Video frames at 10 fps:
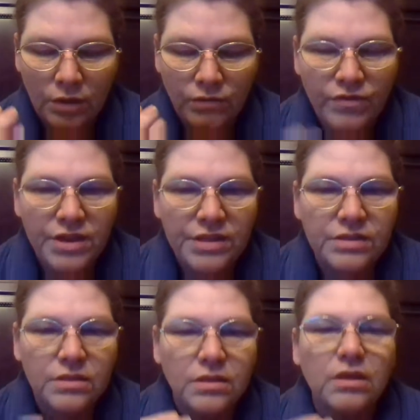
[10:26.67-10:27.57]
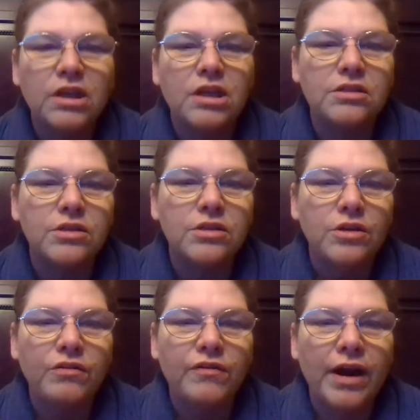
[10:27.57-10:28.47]
This eats
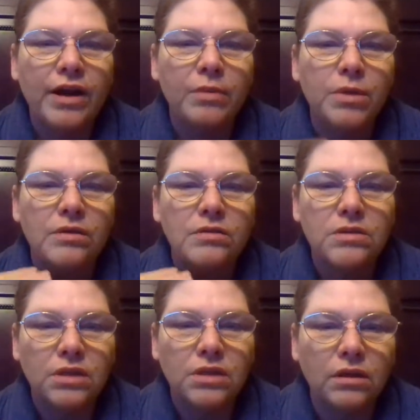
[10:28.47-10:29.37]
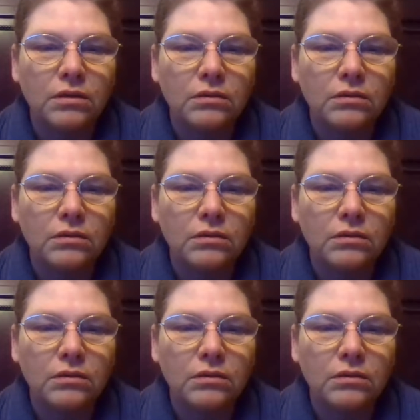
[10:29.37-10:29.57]
your vitamin D.